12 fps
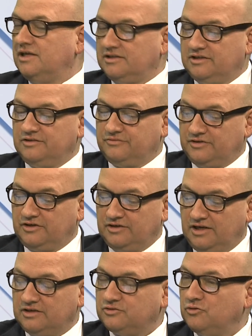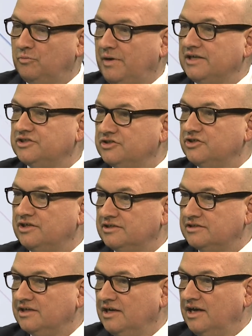that if there are 2
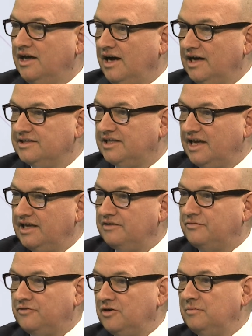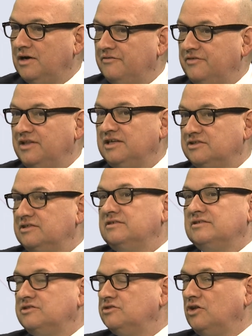passengers a day from a village,
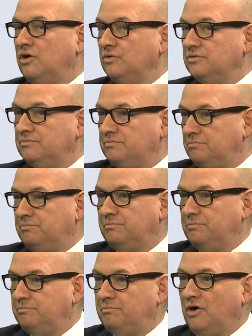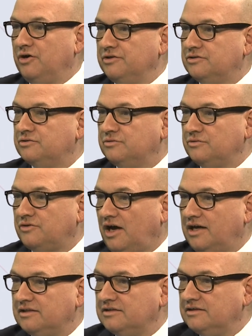there is no point to
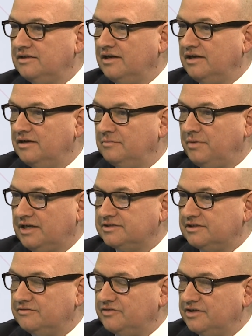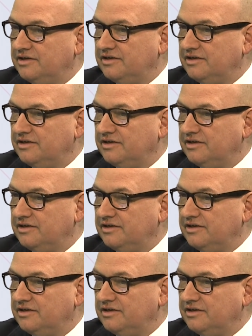run a bus over there.